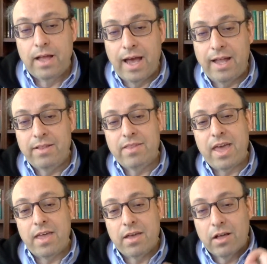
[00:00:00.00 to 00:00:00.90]
And
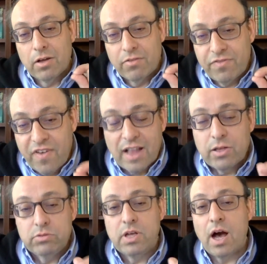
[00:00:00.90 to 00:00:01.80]
they
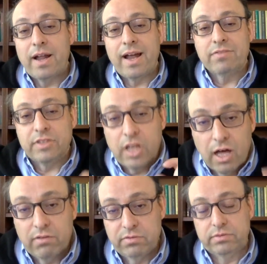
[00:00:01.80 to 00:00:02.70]
followed God out of
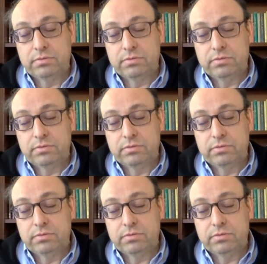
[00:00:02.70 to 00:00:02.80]
love.